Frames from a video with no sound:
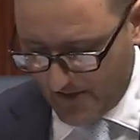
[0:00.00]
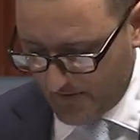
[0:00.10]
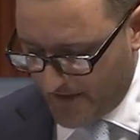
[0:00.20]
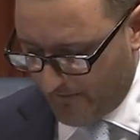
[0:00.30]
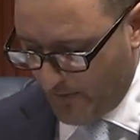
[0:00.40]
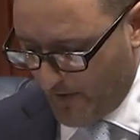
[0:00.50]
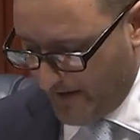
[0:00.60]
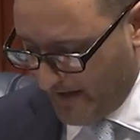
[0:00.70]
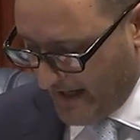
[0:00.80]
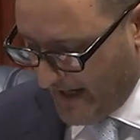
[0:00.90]
tells
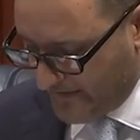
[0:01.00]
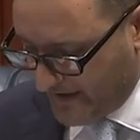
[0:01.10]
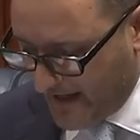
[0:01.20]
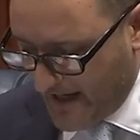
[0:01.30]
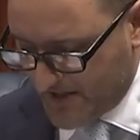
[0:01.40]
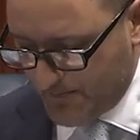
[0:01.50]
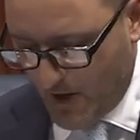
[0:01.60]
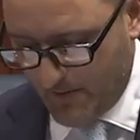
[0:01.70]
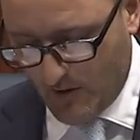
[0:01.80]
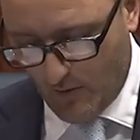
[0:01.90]
everyone at the last
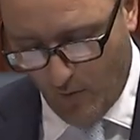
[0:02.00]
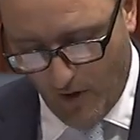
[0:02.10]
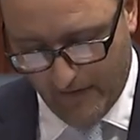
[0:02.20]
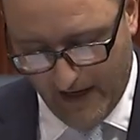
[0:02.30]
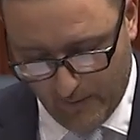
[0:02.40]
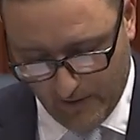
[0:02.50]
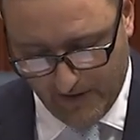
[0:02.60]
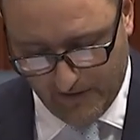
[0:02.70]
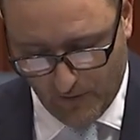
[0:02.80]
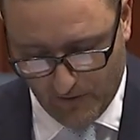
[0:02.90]
moment what they
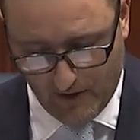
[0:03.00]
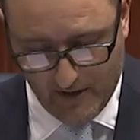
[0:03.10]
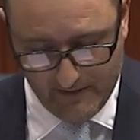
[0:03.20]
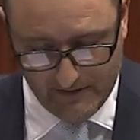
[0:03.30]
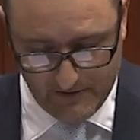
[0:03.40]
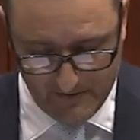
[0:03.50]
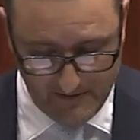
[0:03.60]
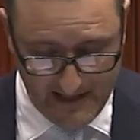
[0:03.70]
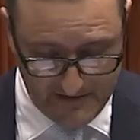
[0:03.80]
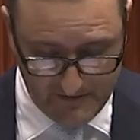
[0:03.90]
really thought over the two,
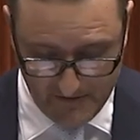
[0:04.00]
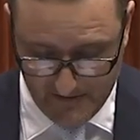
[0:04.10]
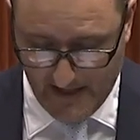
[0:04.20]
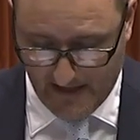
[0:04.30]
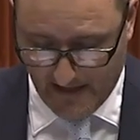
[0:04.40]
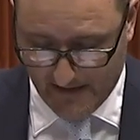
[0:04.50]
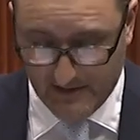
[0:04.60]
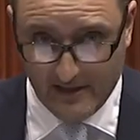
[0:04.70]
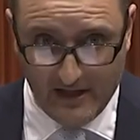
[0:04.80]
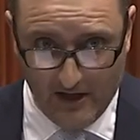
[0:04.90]
last two
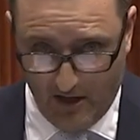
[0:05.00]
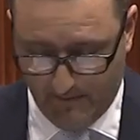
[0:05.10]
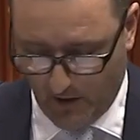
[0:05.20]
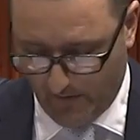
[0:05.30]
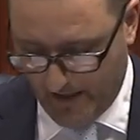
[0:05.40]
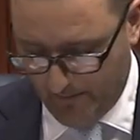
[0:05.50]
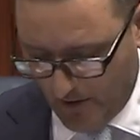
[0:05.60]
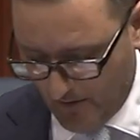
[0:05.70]
decades. I'm not that